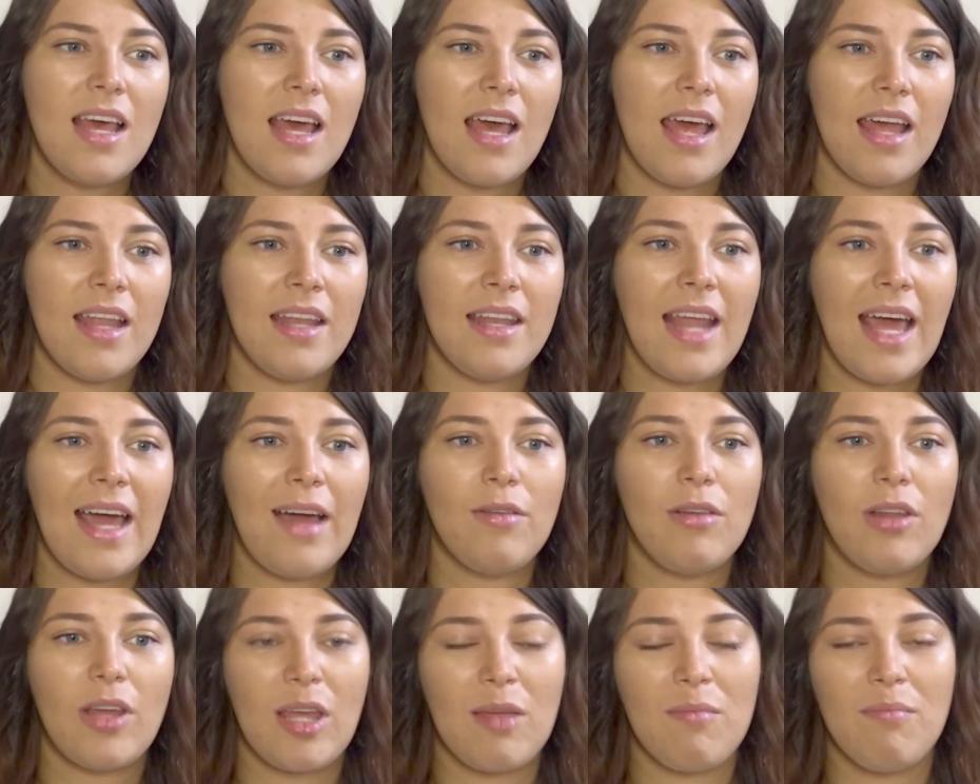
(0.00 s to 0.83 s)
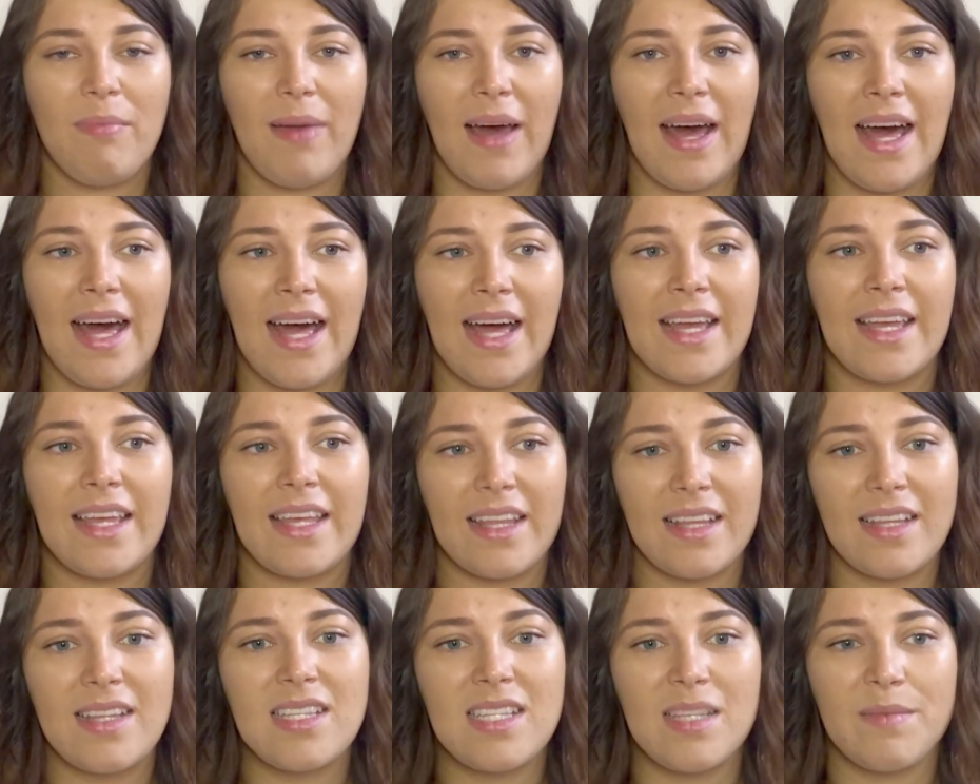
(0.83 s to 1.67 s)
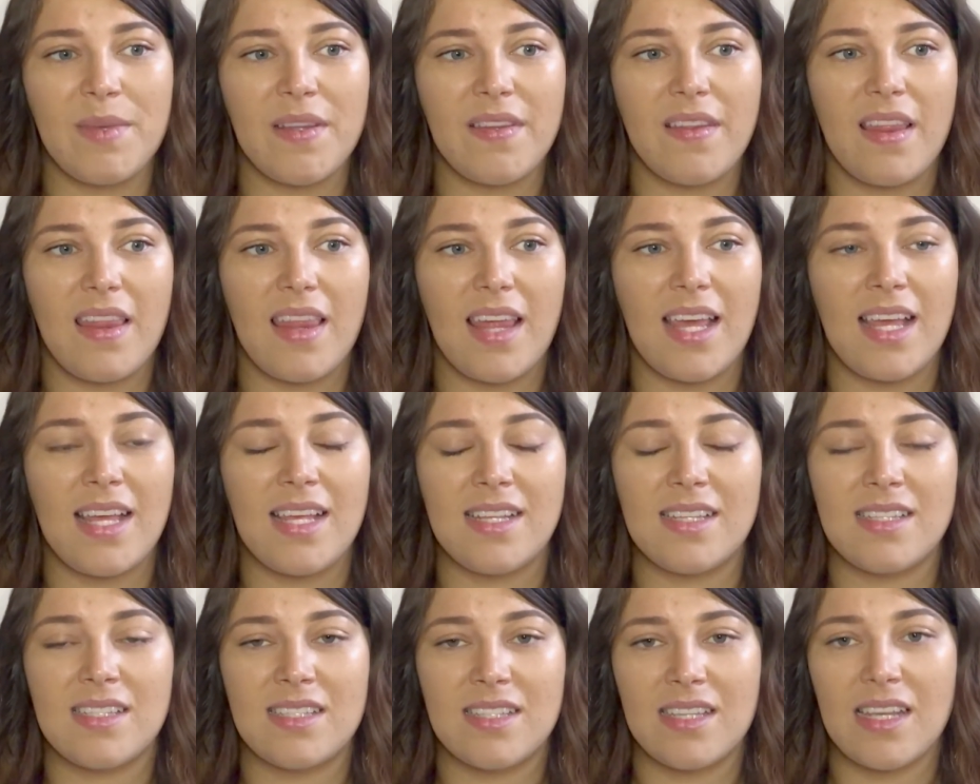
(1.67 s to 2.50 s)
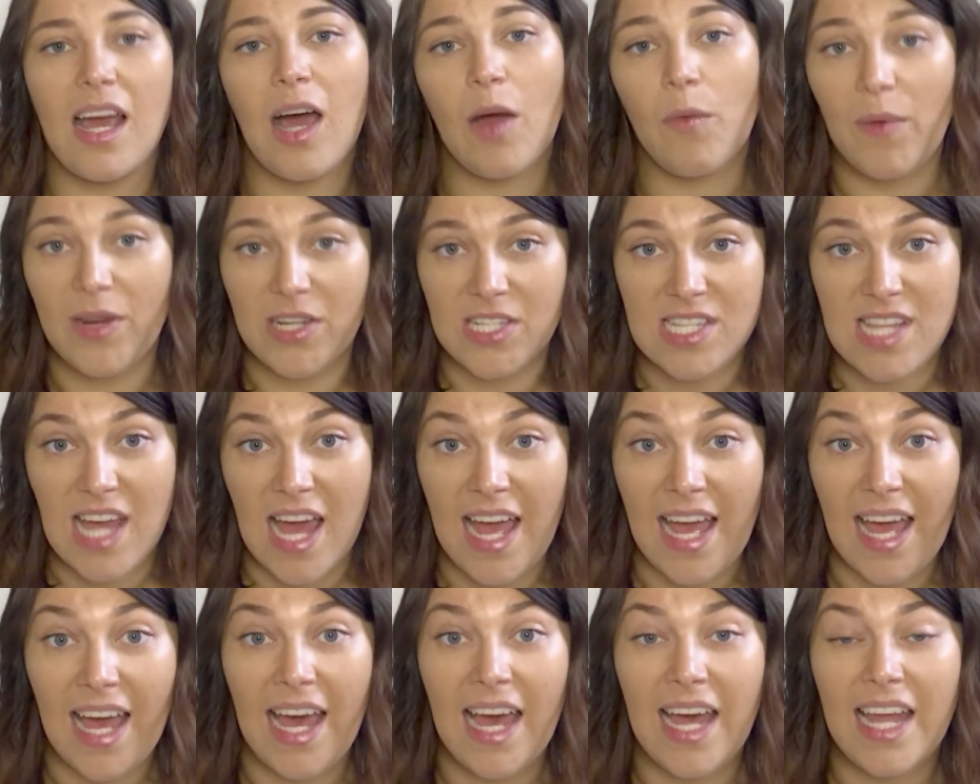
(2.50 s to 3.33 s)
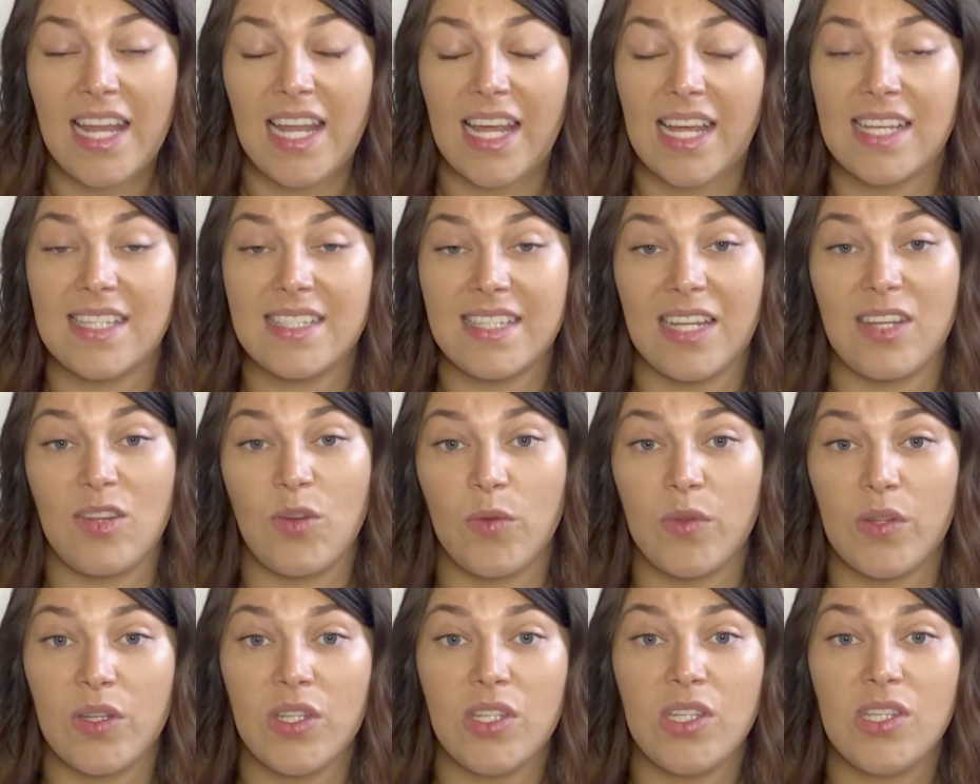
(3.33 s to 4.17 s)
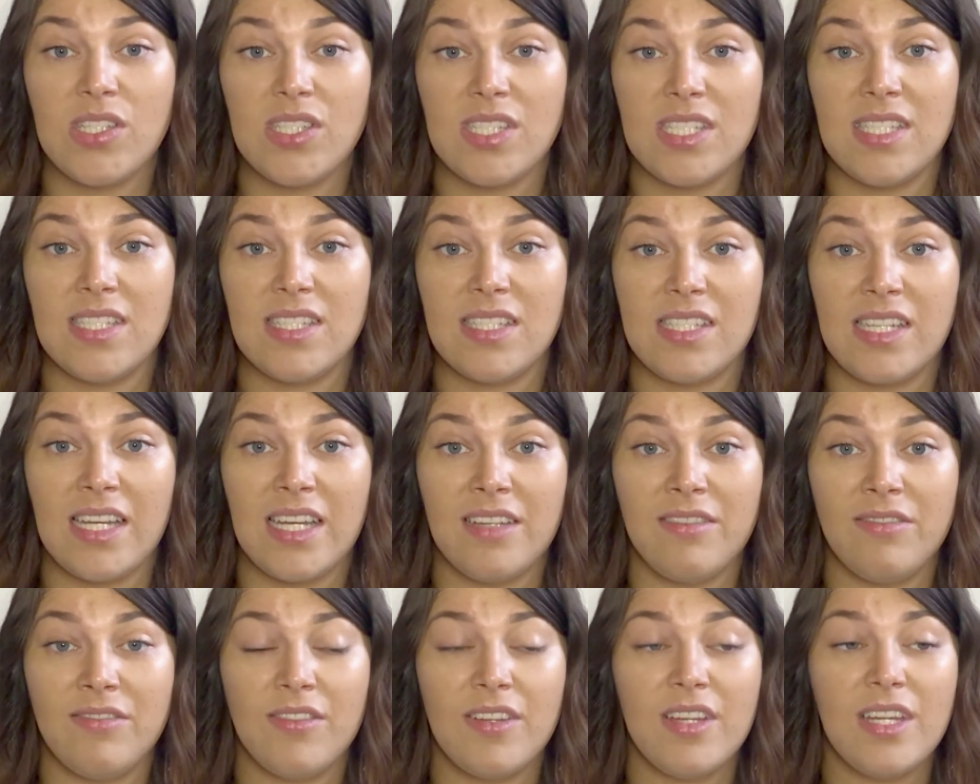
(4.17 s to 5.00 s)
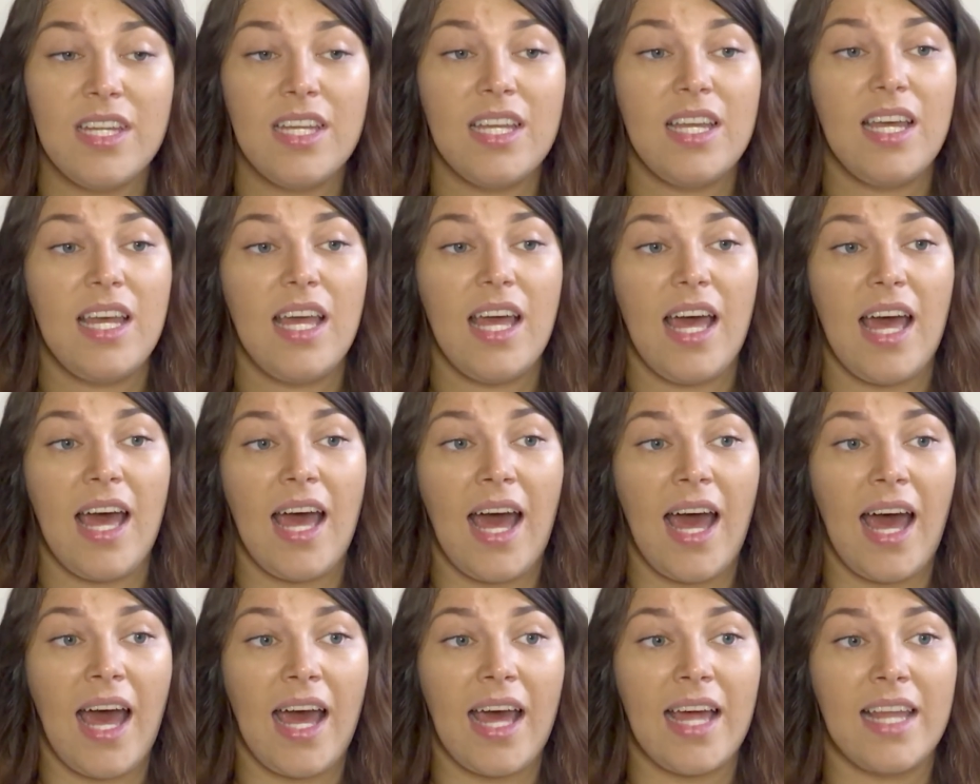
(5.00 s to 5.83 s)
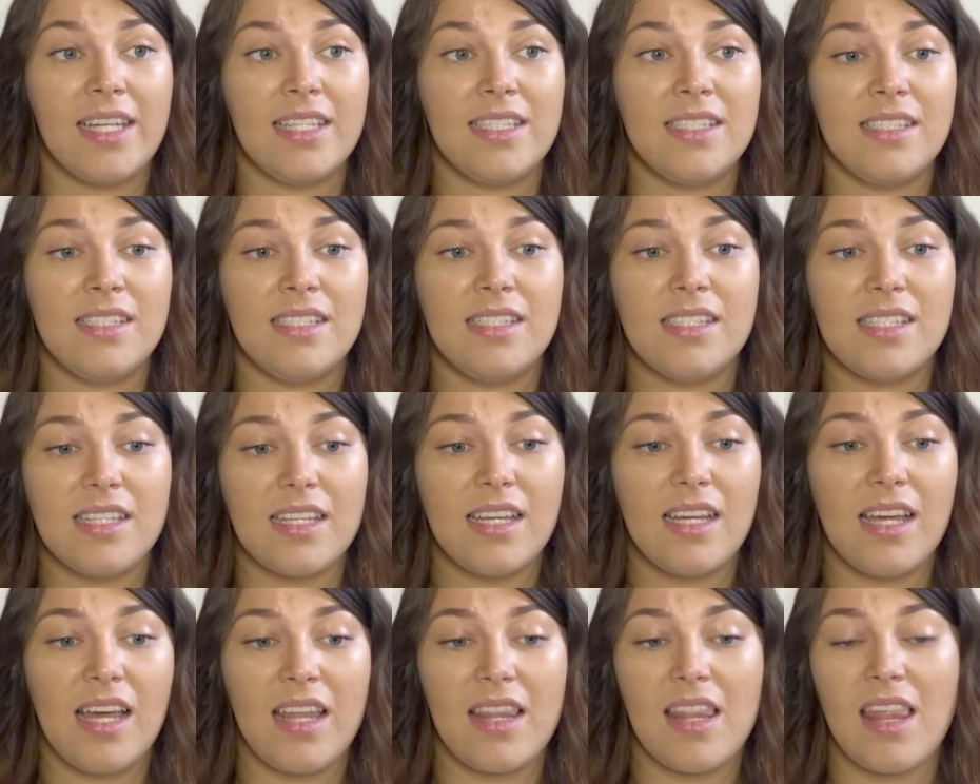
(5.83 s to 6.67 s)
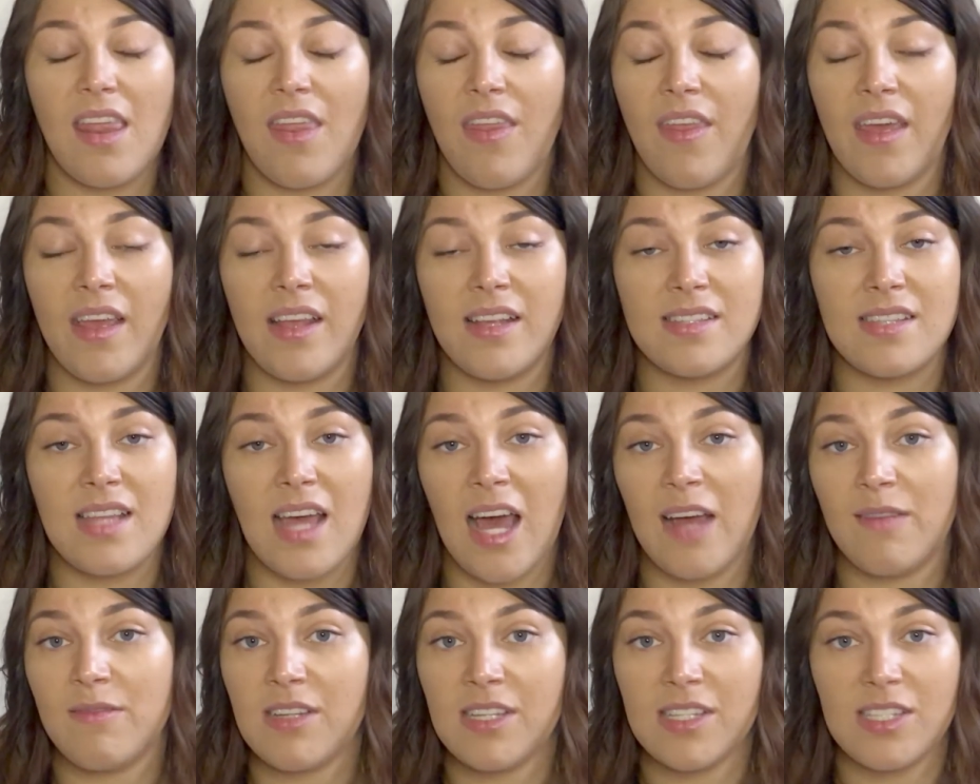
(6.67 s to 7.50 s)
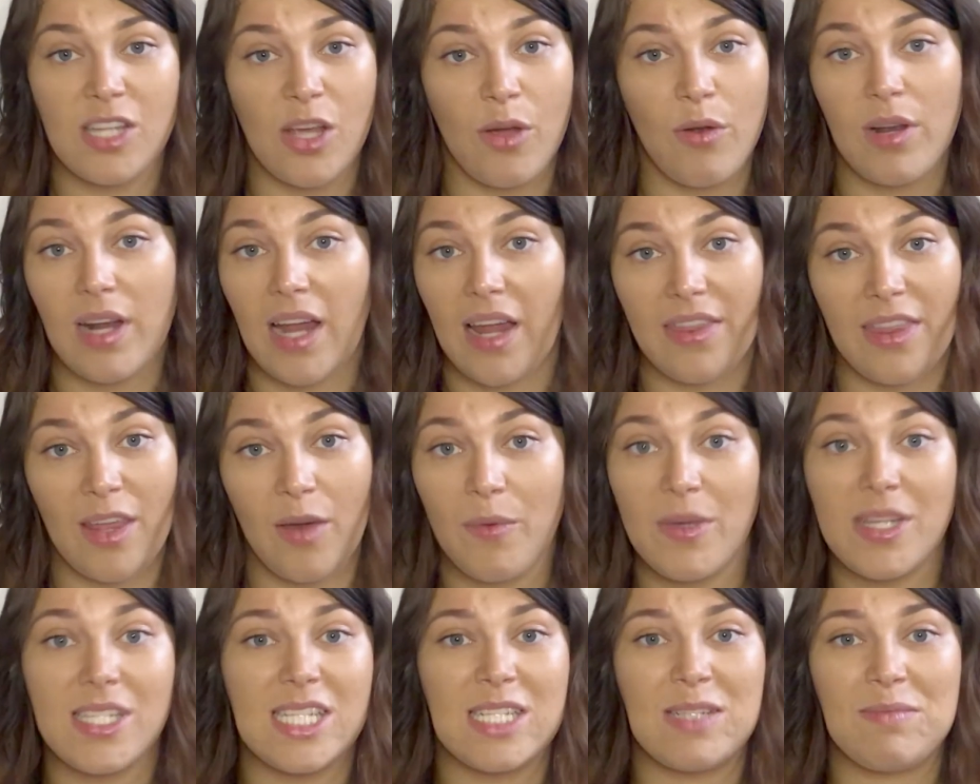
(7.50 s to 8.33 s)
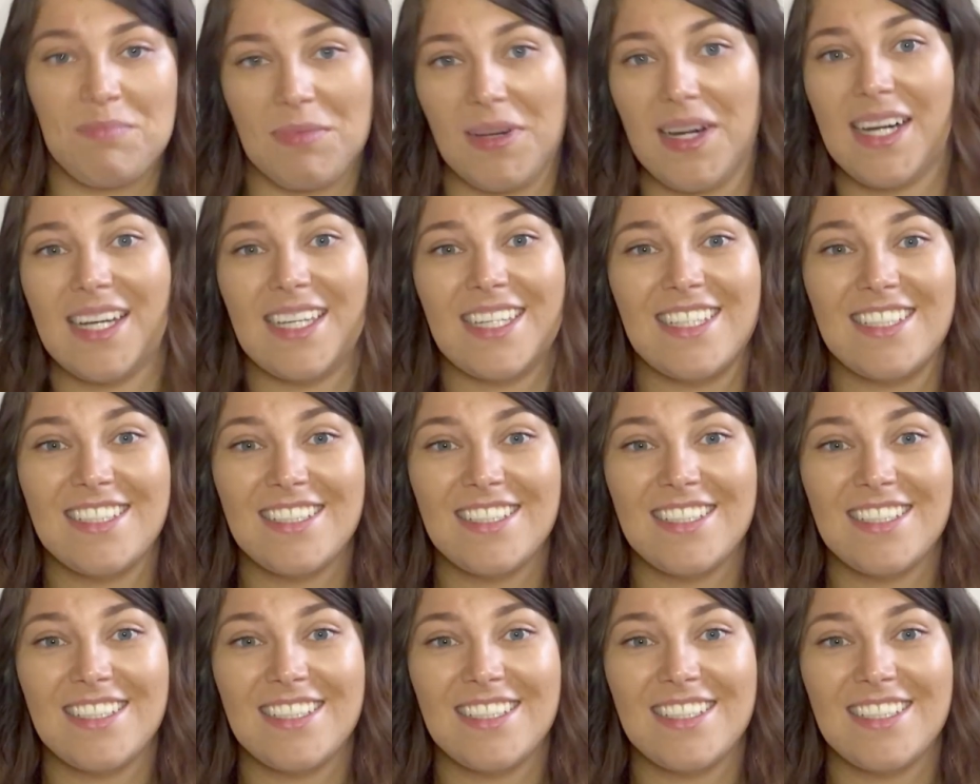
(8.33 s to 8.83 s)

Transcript: And now looking back, some of the things I wish that I had, like I said, all the nursing stuff, and other things that I'm just so glad that we didn't buy.